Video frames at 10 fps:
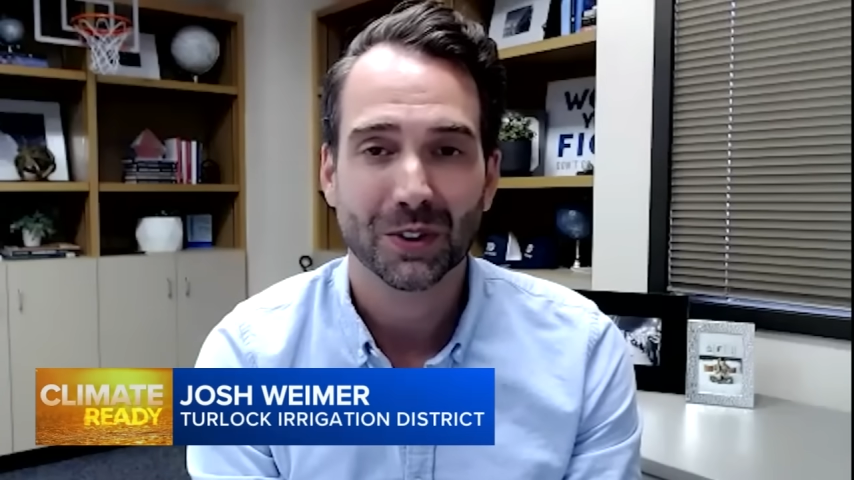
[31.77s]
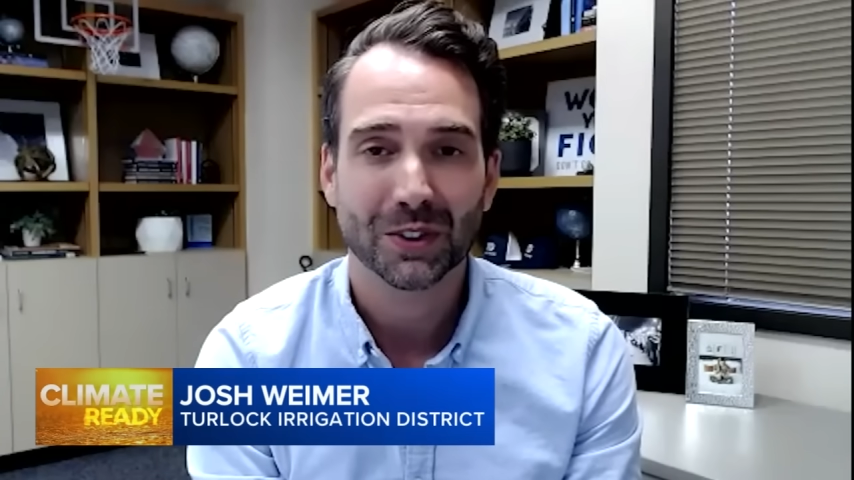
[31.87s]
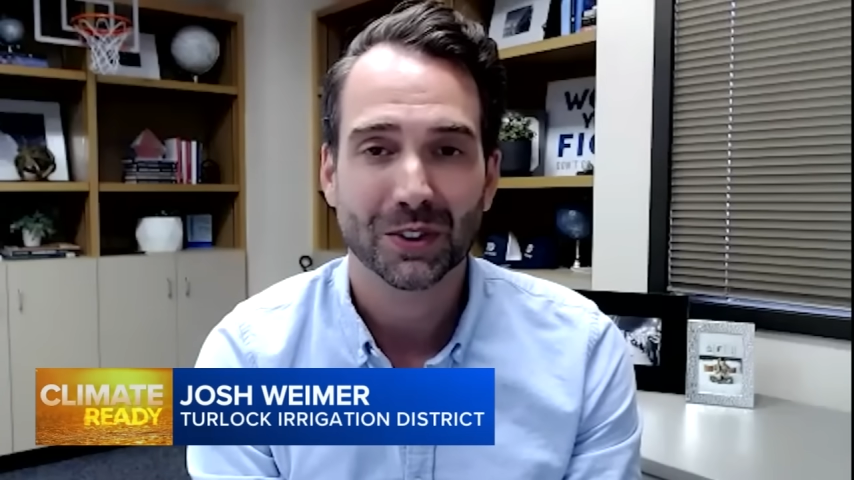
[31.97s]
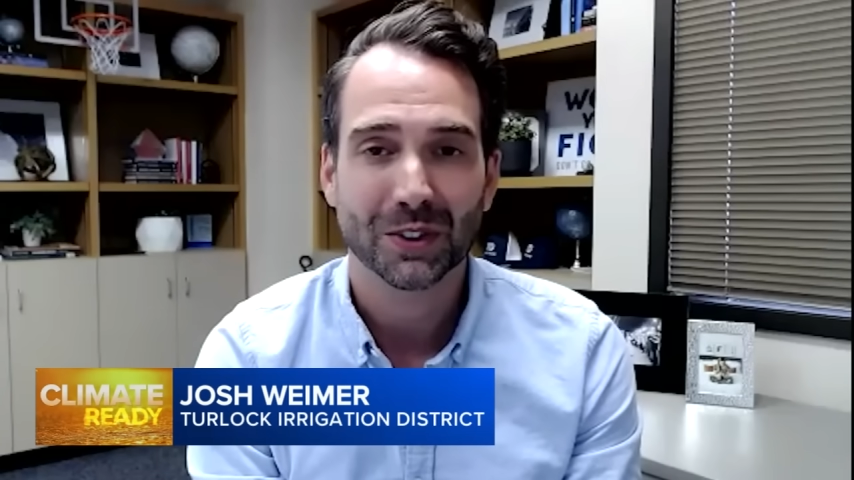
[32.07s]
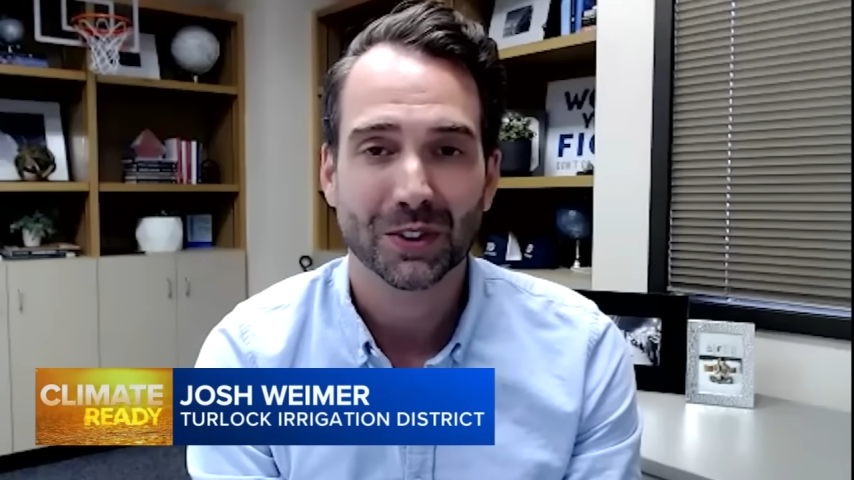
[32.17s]

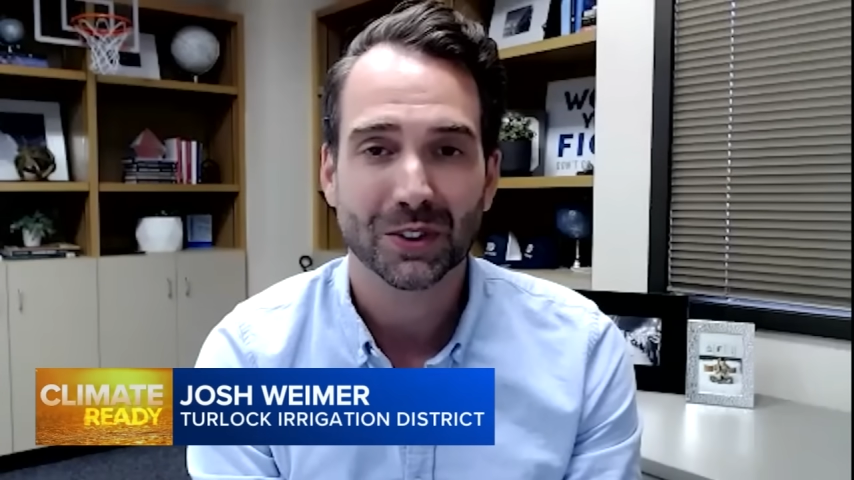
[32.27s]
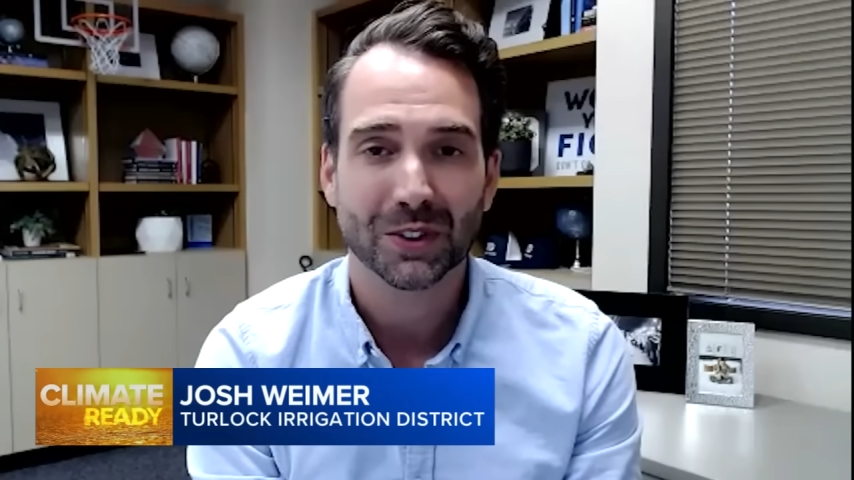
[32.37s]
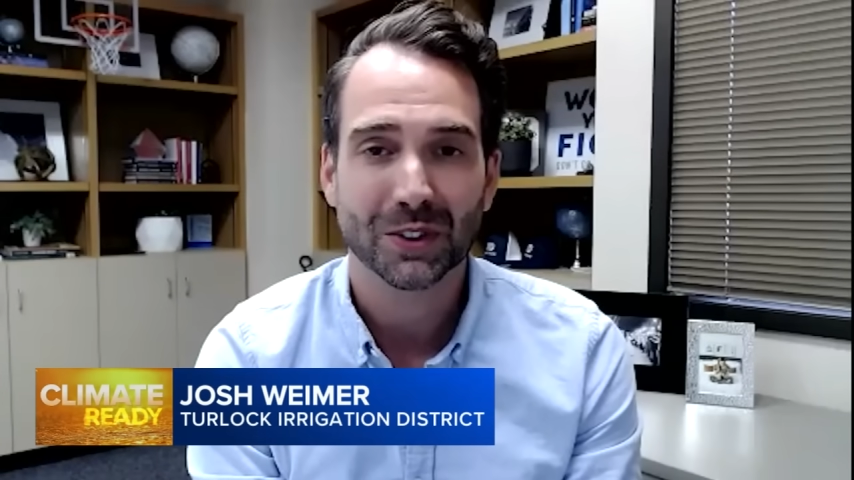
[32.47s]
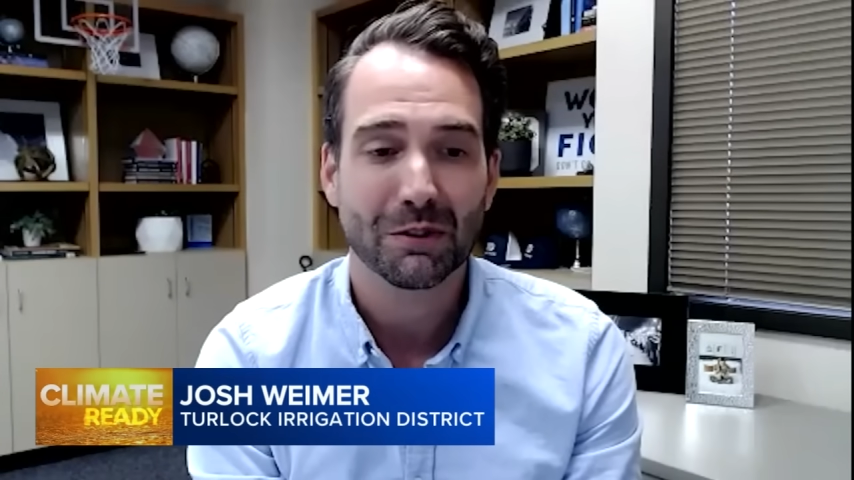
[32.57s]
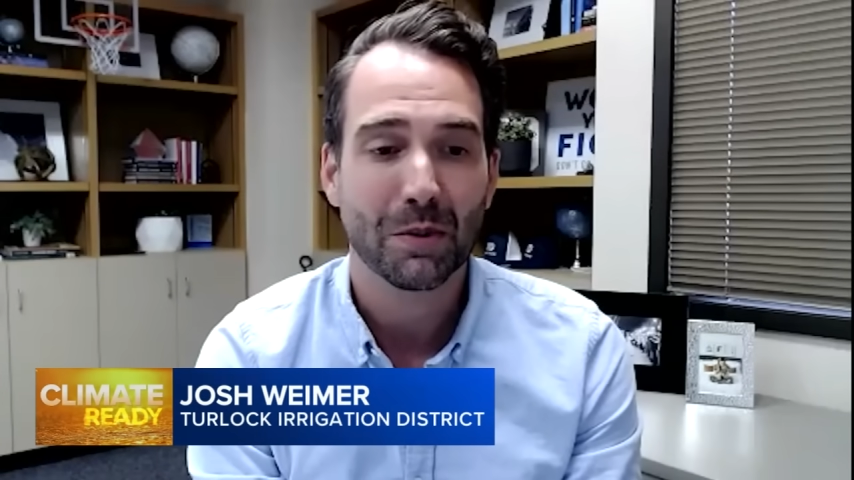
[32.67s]
receiving the
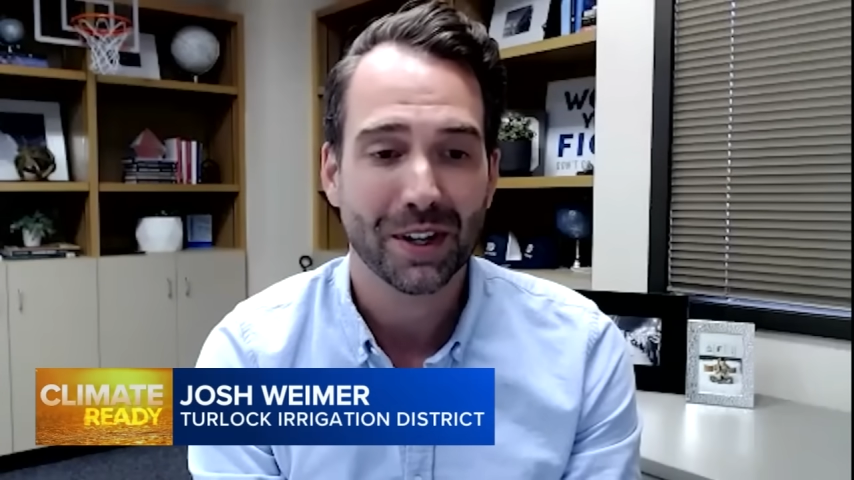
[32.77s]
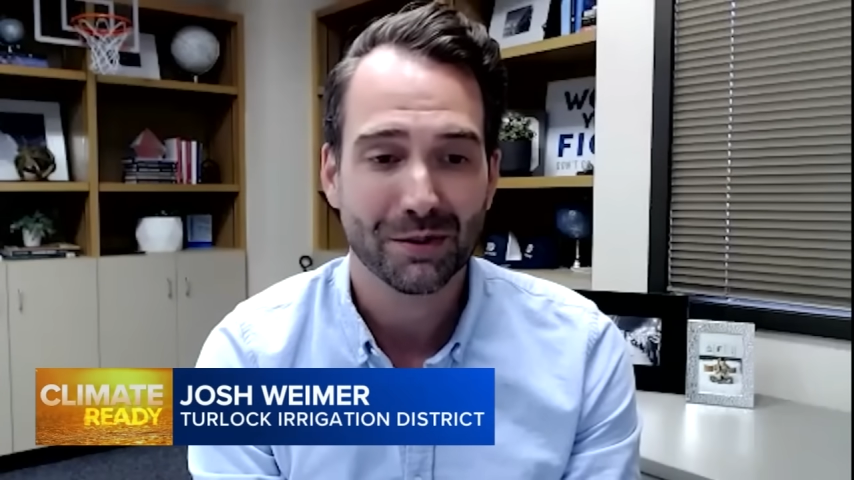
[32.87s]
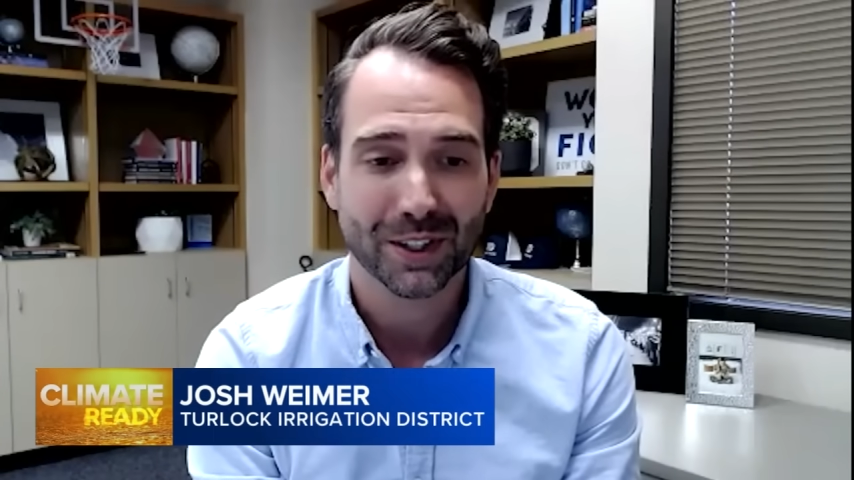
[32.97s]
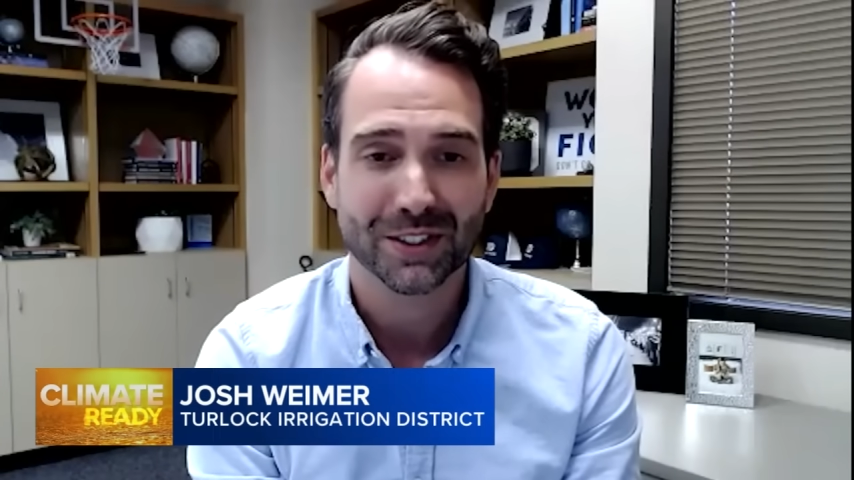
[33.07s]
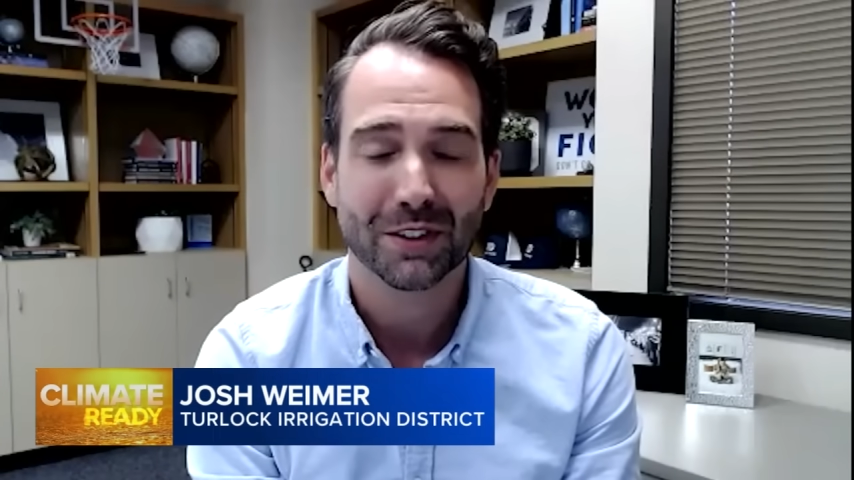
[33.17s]
benefits
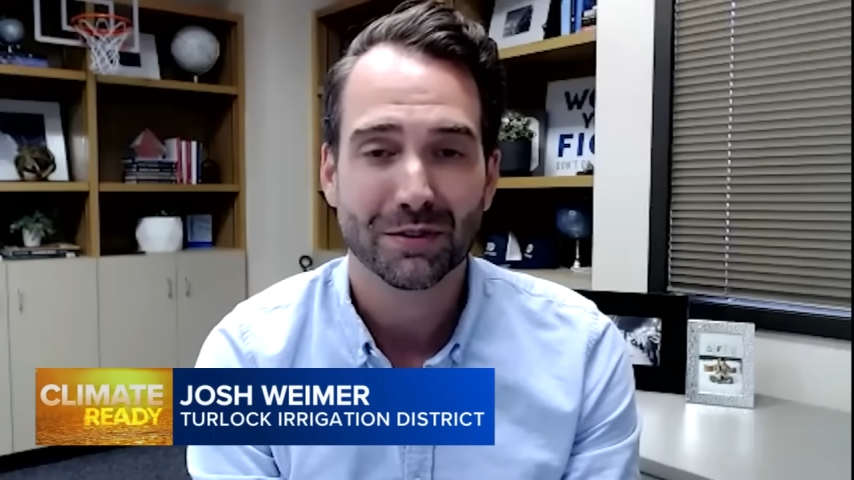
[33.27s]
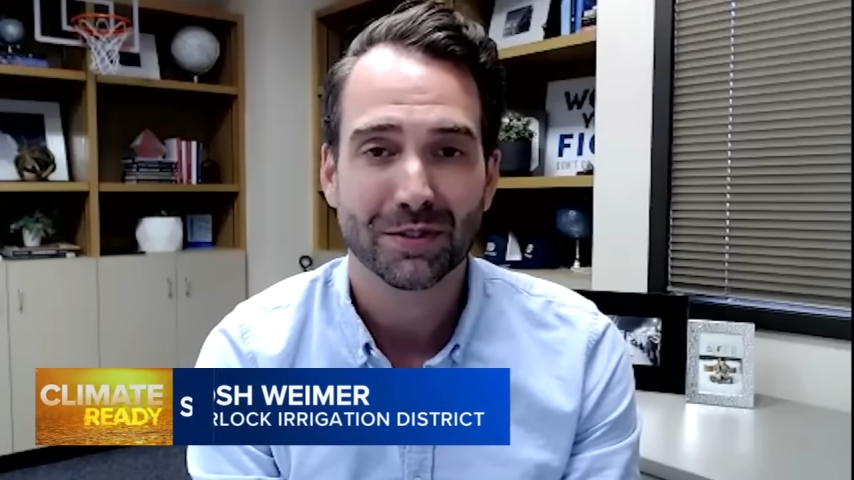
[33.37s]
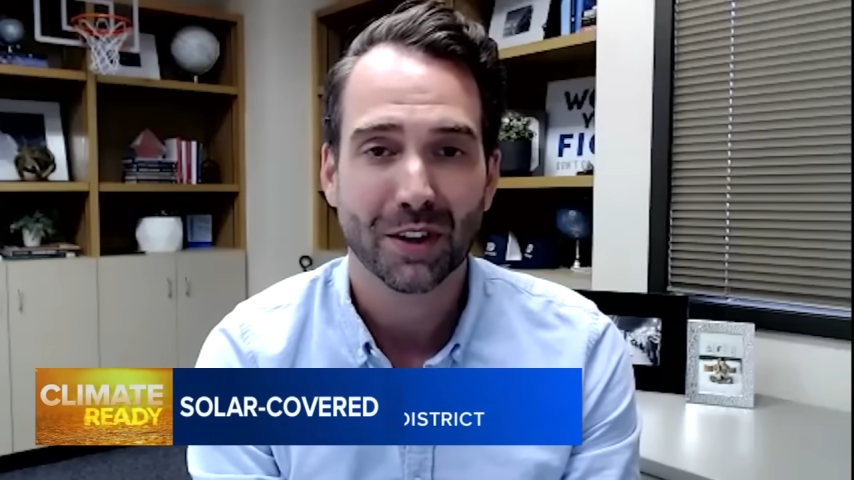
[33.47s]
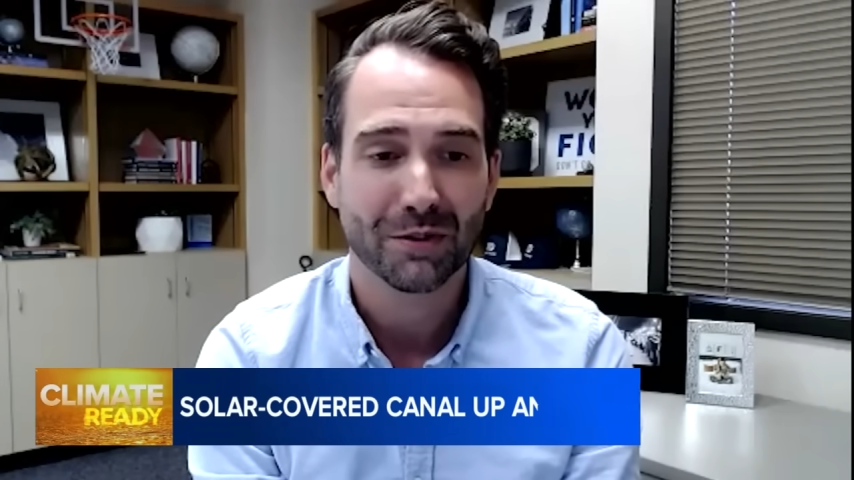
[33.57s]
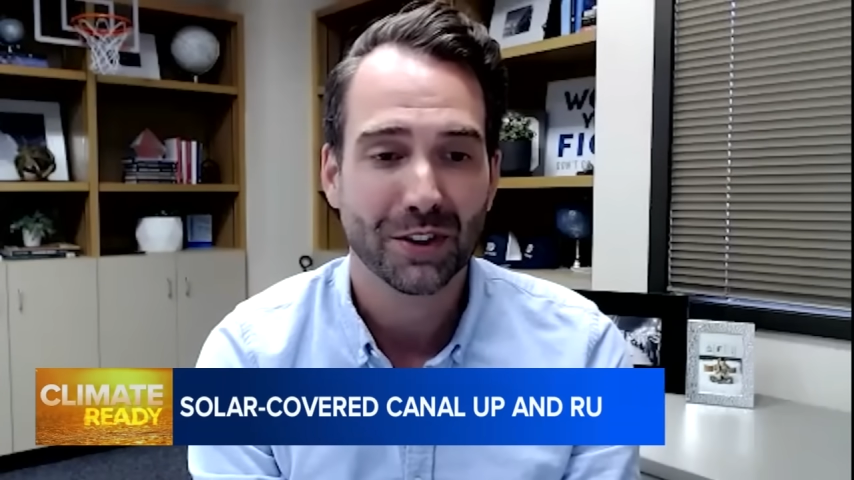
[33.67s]
of, of
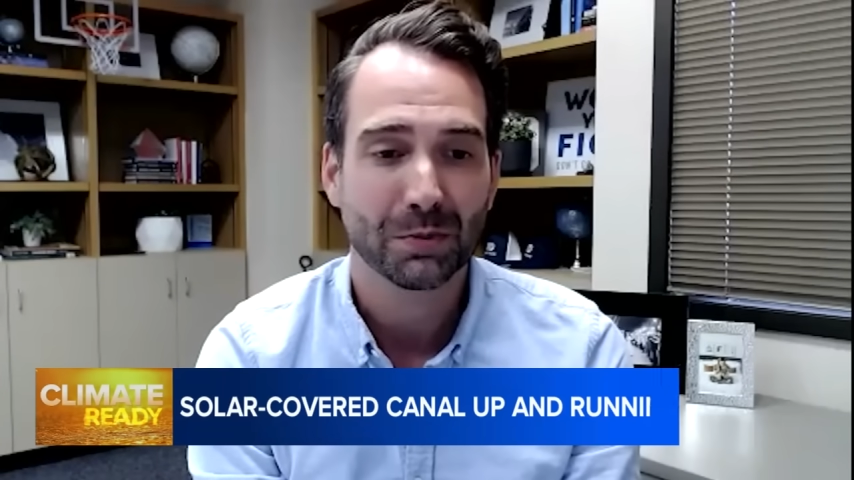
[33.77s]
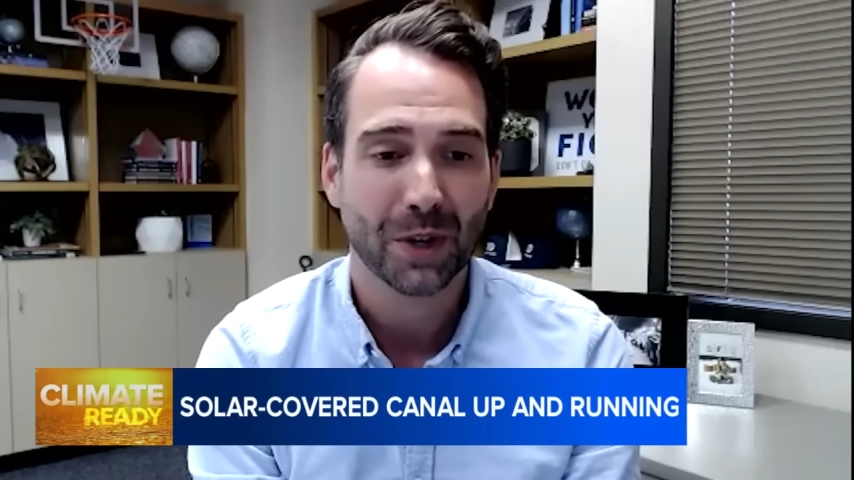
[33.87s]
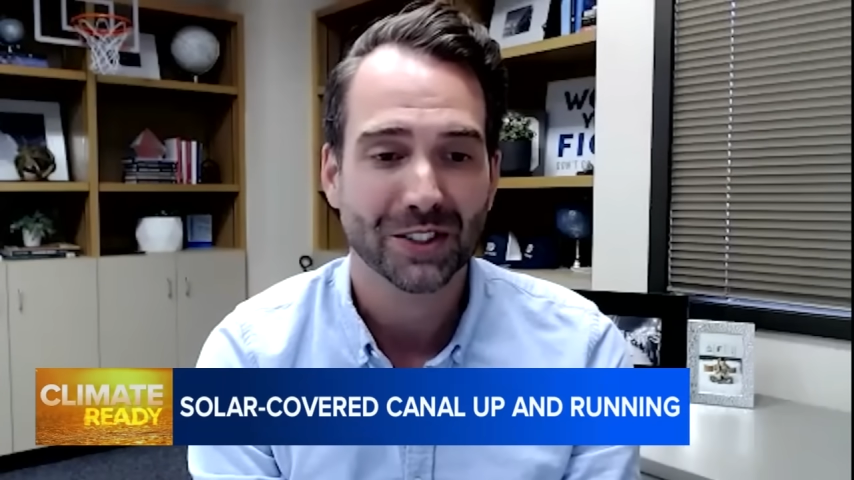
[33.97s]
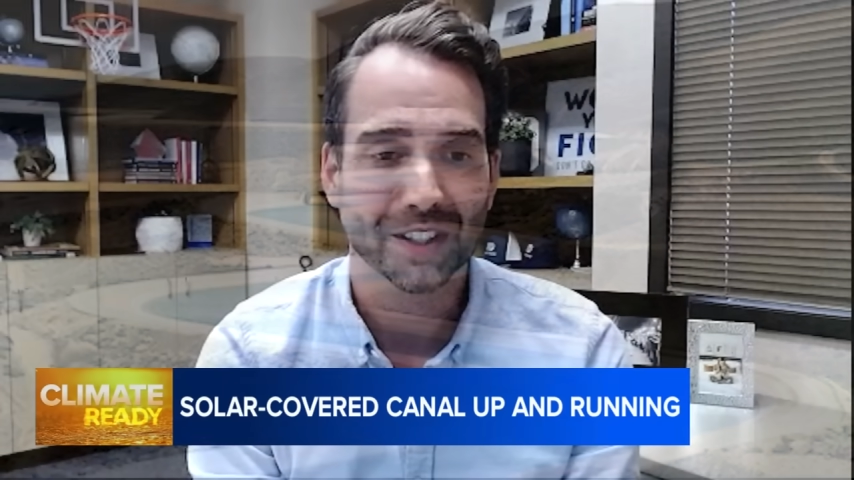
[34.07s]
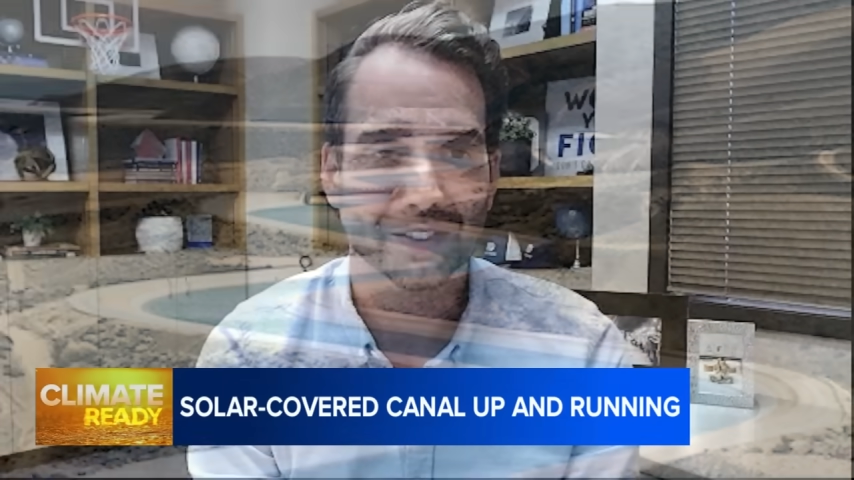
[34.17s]
these projects.